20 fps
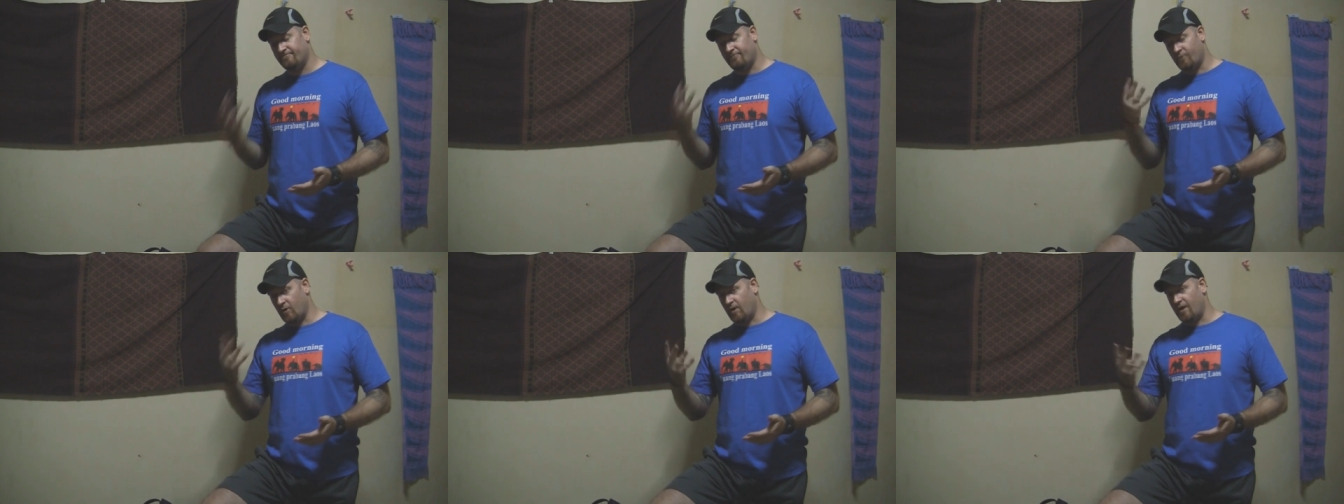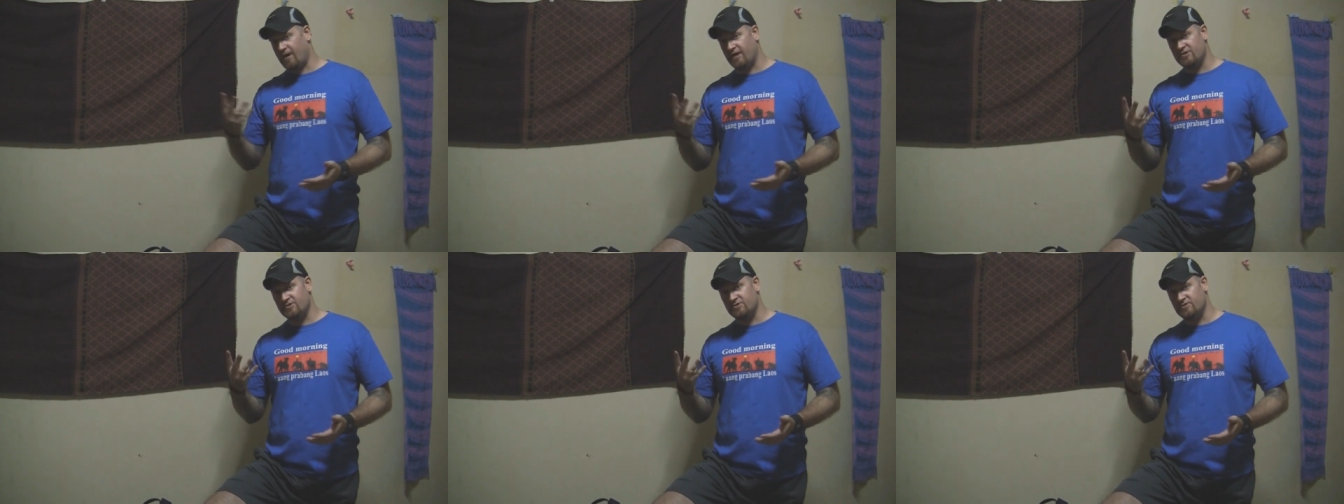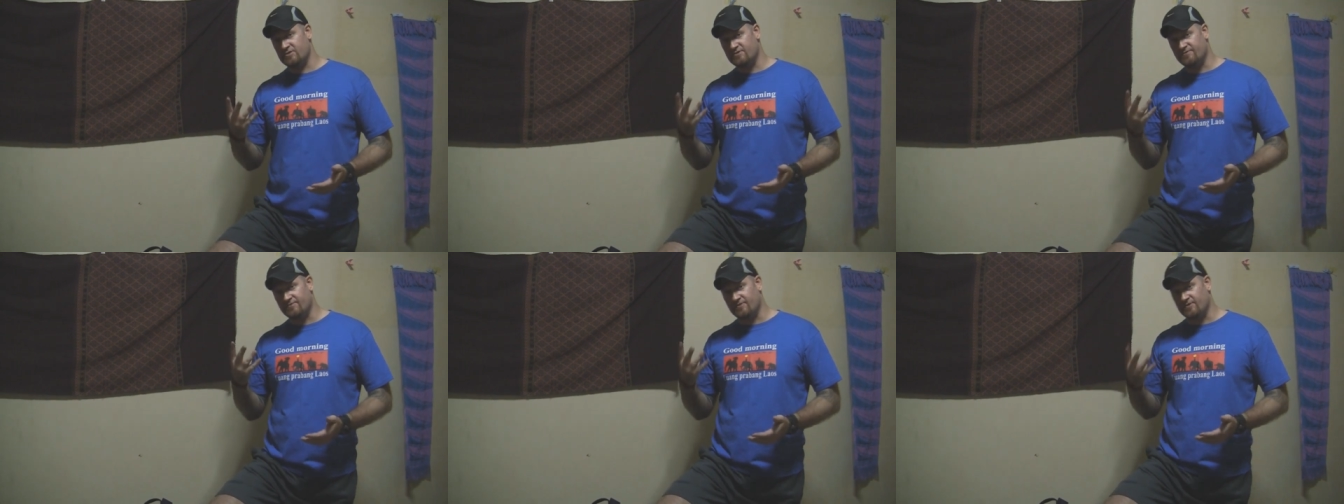4
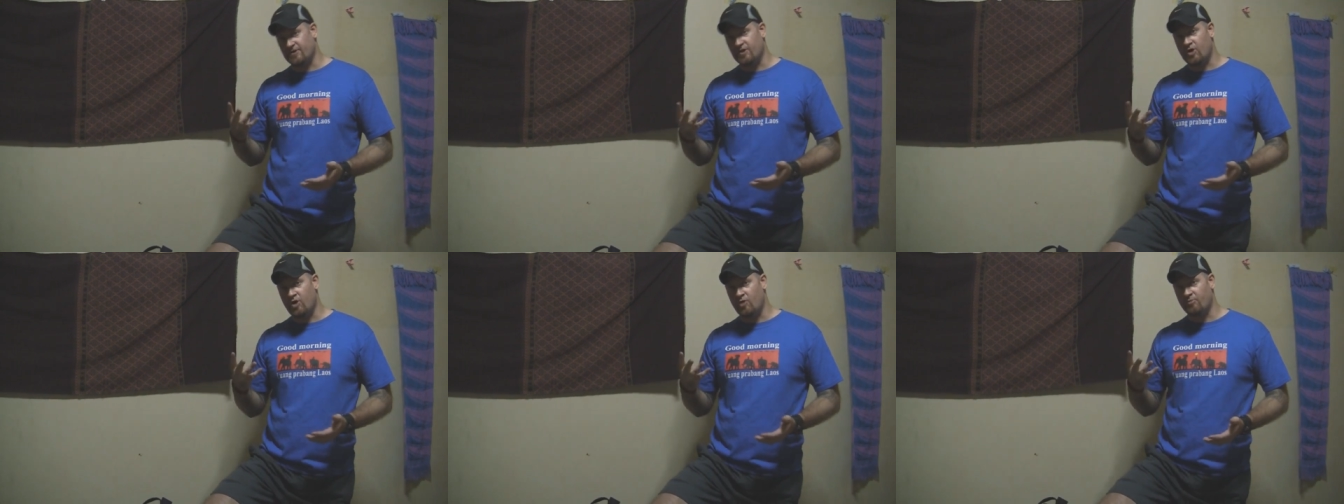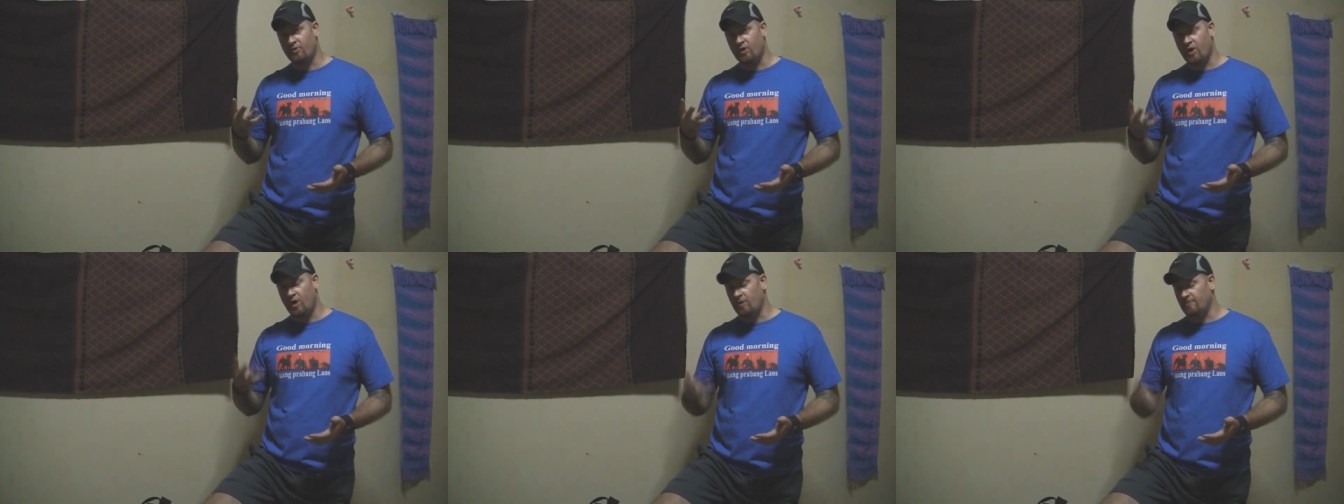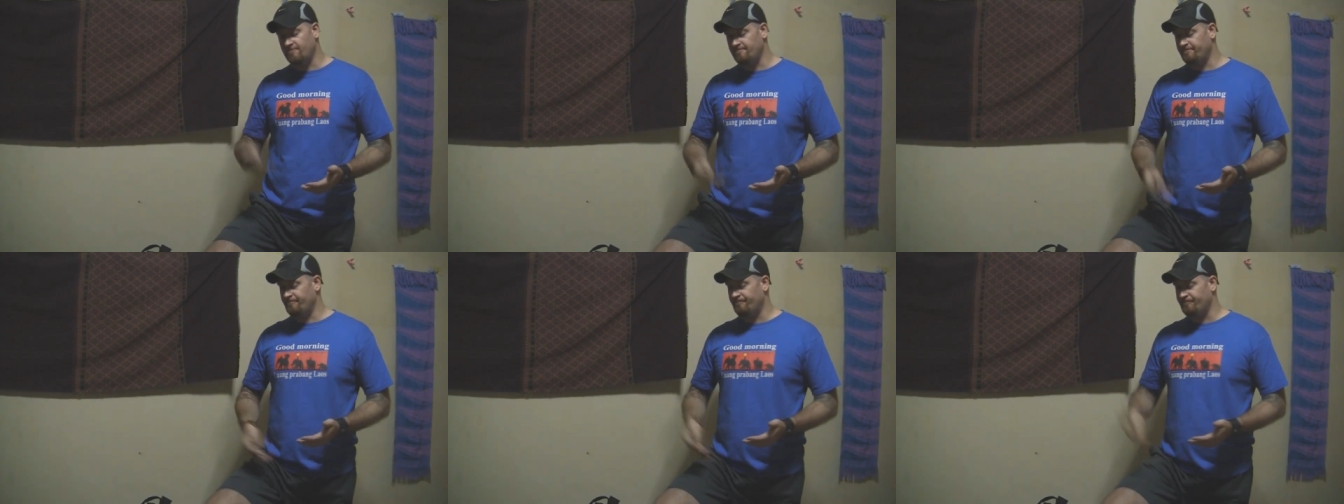extras for the
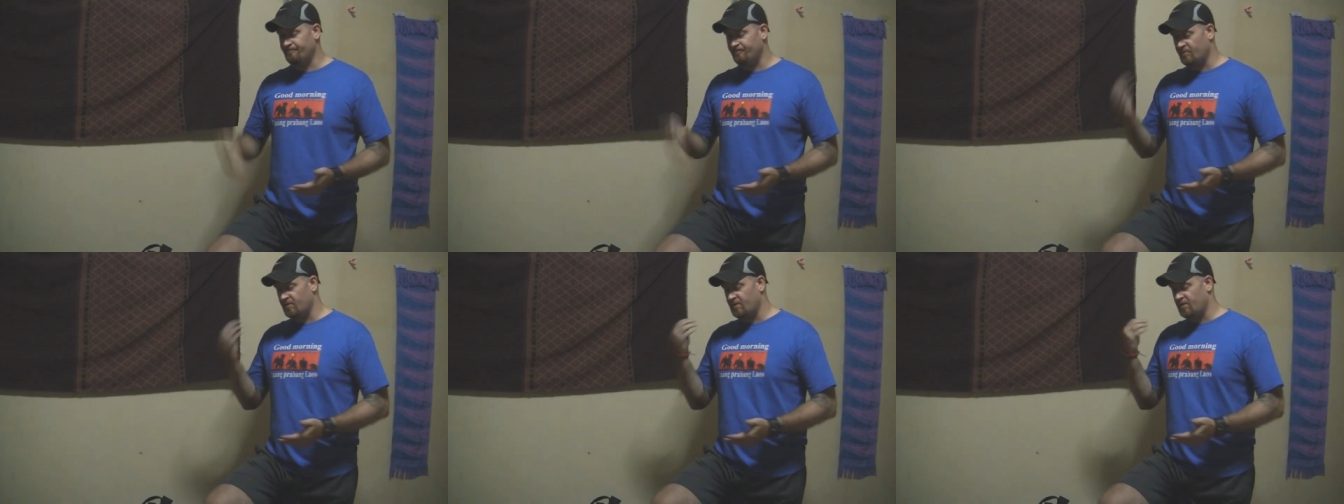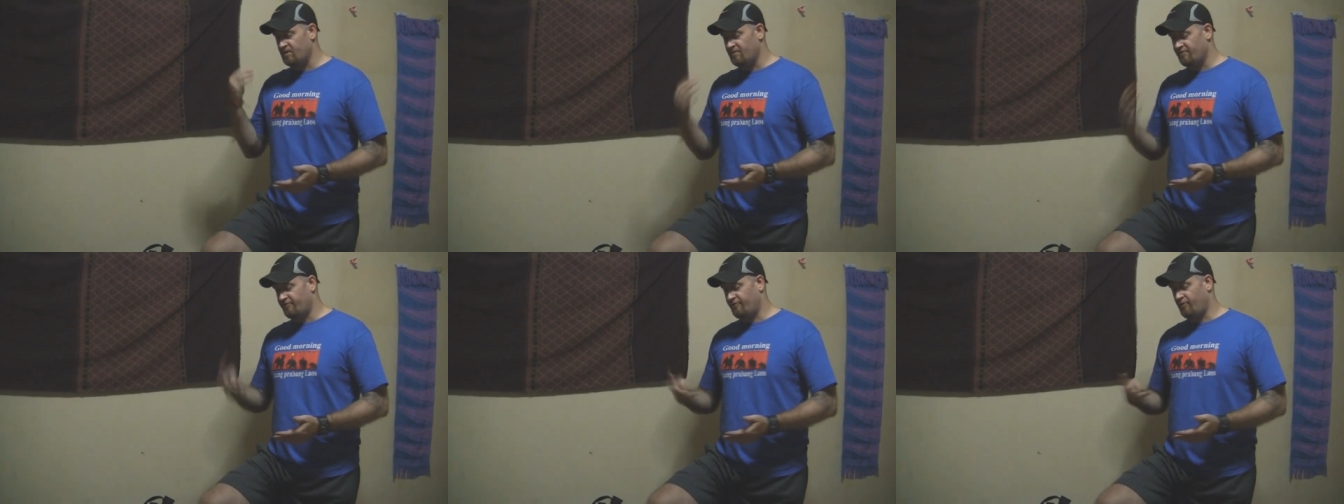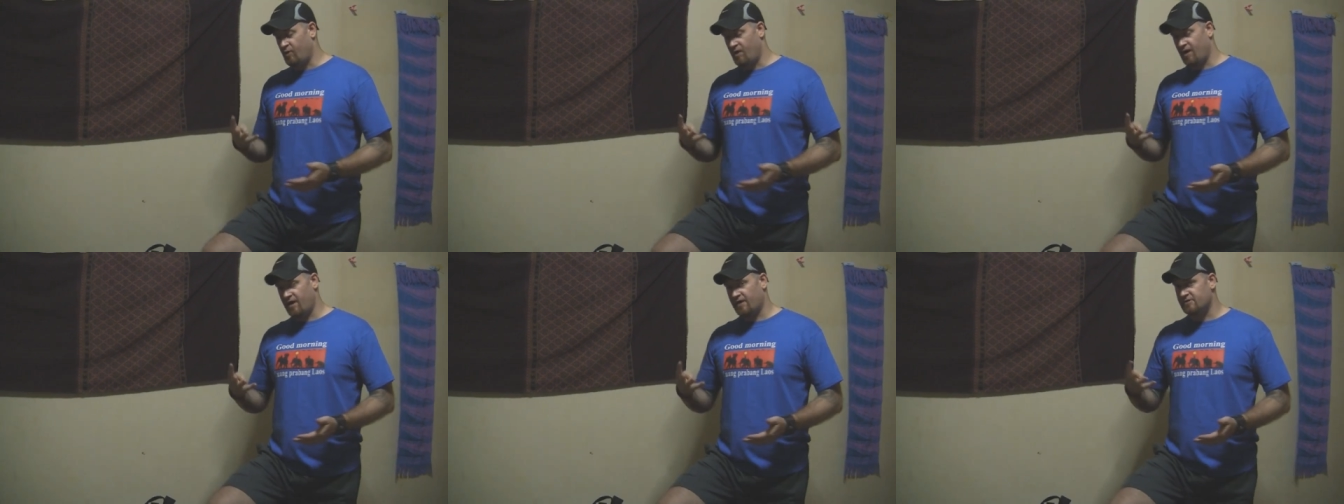GoPro,
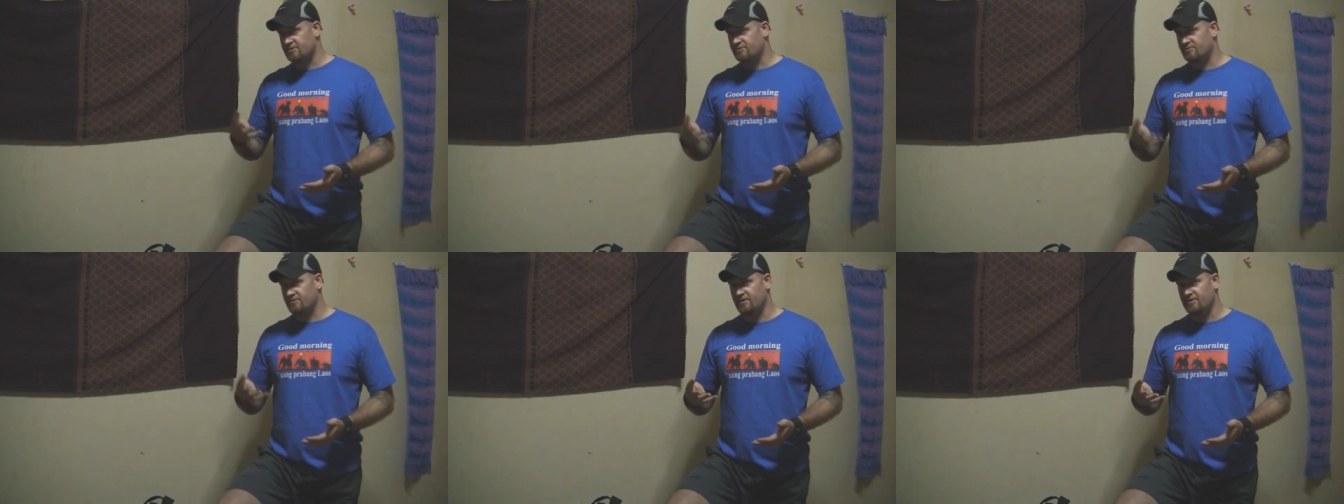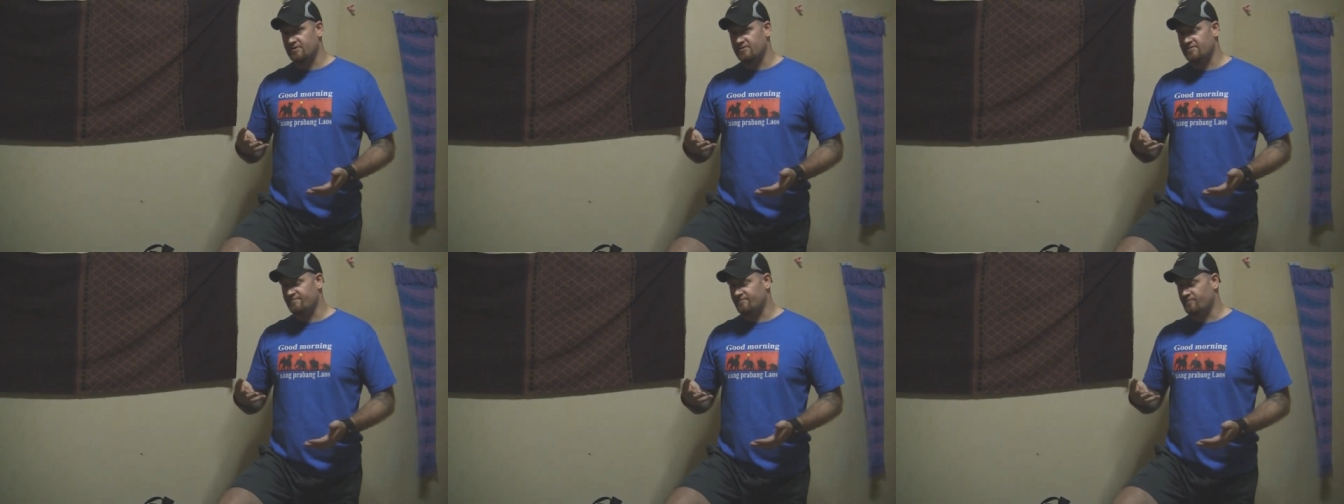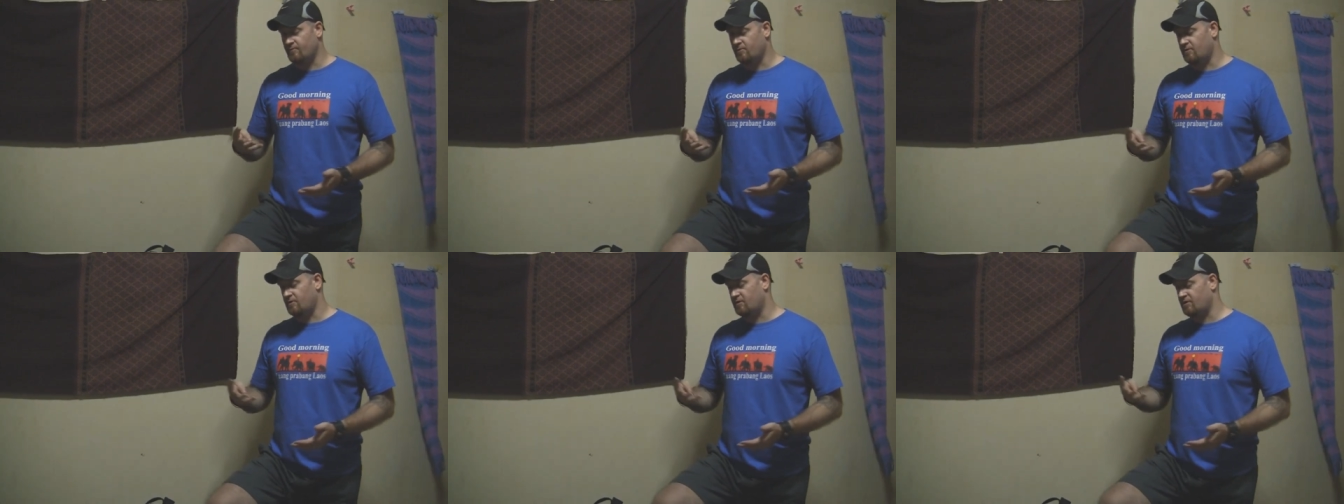4 extras
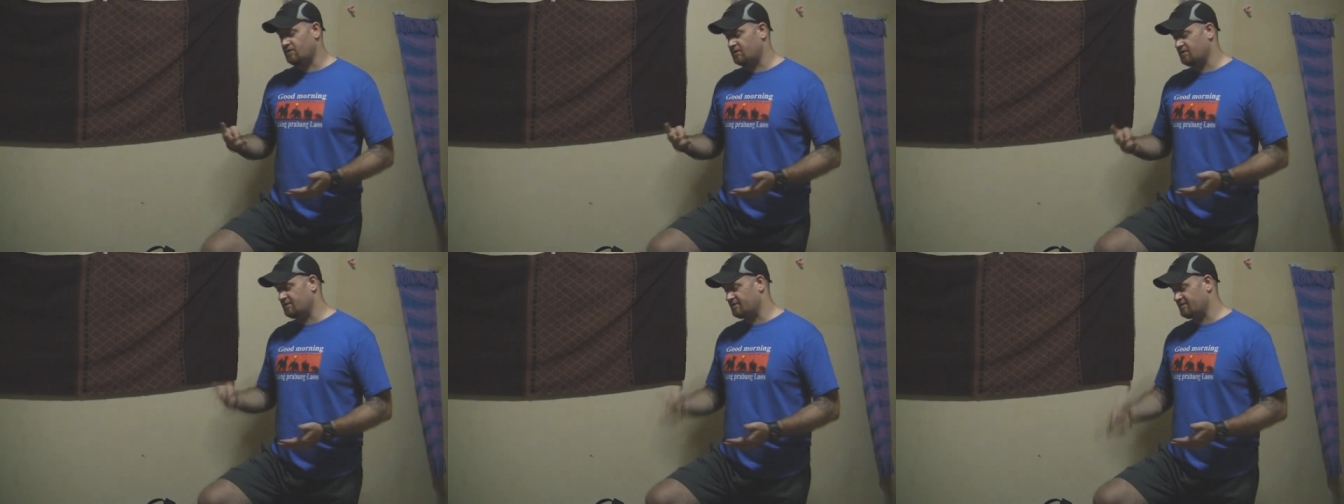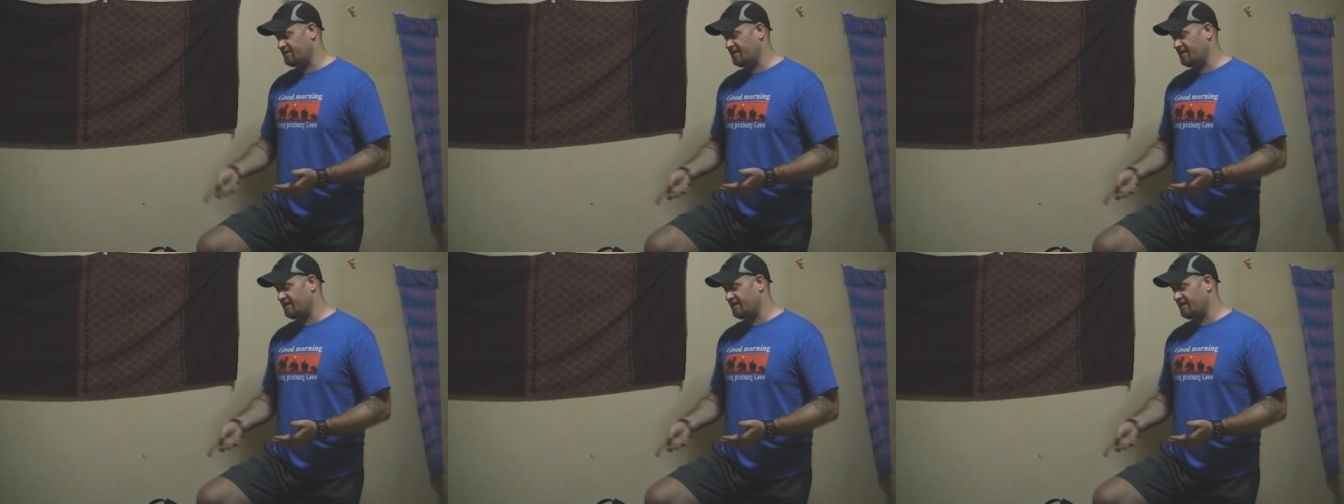for